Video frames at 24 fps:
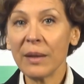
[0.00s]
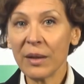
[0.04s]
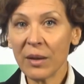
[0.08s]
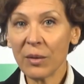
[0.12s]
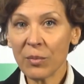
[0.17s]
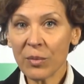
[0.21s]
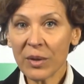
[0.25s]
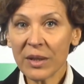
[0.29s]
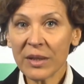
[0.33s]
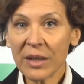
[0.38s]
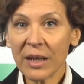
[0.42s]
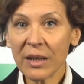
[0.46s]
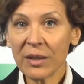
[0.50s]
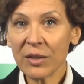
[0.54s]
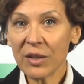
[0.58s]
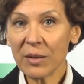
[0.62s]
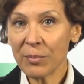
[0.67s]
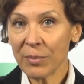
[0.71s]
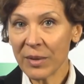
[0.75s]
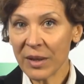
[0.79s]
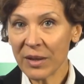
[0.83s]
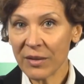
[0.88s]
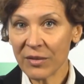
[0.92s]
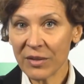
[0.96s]
We then
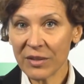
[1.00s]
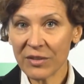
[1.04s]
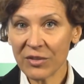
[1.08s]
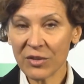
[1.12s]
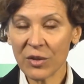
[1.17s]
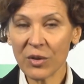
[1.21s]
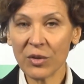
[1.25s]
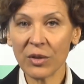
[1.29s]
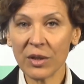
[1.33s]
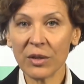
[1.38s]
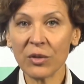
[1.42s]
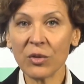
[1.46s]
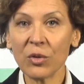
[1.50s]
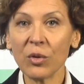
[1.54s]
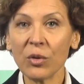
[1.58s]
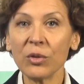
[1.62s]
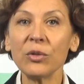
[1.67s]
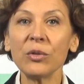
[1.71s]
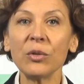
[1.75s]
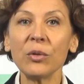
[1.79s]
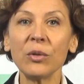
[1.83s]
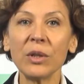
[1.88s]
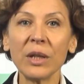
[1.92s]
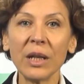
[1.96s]
compare this target cost
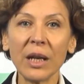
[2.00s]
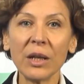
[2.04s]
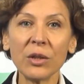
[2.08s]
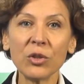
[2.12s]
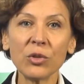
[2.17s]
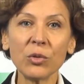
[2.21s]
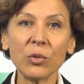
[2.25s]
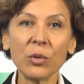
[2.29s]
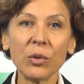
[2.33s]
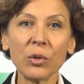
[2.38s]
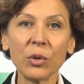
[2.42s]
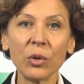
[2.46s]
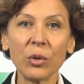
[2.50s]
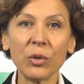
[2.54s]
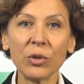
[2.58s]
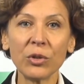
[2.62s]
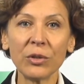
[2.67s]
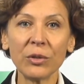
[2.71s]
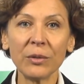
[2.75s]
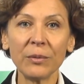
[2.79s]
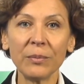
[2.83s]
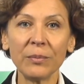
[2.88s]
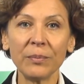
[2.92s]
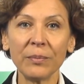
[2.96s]
to the actual
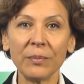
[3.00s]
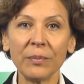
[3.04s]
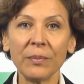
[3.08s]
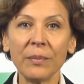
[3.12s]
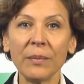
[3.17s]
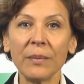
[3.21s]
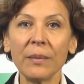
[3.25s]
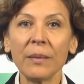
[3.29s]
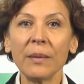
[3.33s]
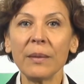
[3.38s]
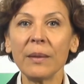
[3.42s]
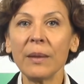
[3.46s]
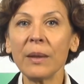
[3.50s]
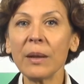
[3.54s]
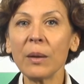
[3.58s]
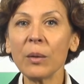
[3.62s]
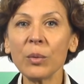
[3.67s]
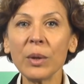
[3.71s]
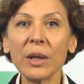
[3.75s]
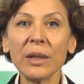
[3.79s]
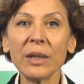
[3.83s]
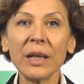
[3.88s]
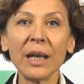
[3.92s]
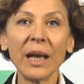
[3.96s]
cost.
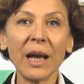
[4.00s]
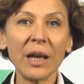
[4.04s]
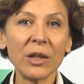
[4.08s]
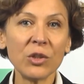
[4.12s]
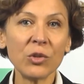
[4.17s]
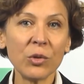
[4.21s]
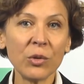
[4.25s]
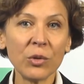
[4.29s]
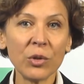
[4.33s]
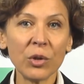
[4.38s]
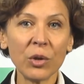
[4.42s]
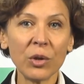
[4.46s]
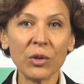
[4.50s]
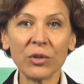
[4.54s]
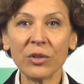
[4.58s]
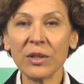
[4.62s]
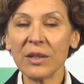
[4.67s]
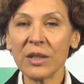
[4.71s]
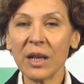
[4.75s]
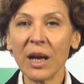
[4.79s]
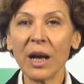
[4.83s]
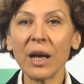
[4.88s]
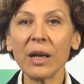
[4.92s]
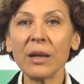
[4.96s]
When the actual cost
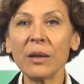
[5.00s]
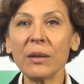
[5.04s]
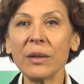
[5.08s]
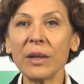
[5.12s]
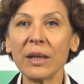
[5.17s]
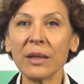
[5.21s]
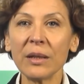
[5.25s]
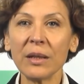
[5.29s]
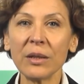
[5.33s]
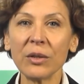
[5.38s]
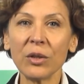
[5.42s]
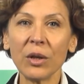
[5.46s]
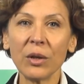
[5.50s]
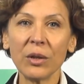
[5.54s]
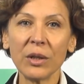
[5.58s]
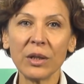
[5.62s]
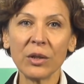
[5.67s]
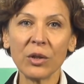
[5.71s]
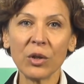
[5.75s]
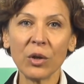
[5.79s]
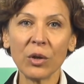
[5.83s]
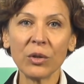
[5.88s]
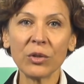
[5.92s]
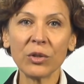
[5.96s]
is higher than the target
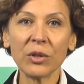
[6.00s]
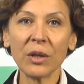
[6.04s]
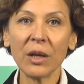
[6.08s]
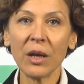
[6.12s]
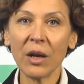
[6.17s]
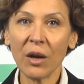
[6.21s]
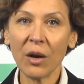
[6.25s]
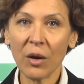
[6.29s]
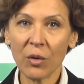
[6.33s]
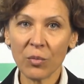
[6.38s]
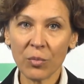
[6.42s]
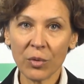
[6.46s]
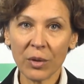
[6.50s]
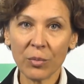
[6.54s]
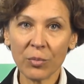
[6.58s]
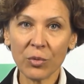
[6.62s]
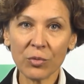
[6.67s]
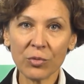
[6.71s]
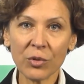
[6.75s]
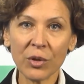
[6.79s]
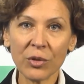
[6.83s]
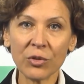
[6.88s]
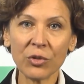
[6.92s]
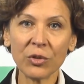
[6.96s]
cost, we move
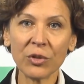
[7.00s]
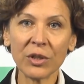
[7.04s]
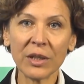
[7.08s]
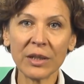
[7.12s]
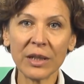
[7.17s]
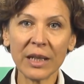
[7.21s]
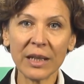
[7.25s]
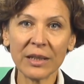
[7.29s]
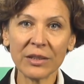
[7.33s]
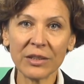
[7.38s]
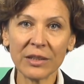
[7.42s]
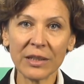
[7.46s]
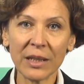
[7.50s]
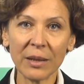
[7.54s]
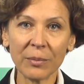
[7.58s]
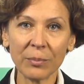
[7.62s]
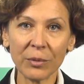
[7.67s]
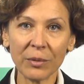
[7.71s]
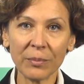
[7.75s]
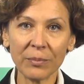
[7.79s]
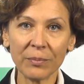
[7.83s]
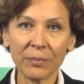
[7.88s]
on to the next step.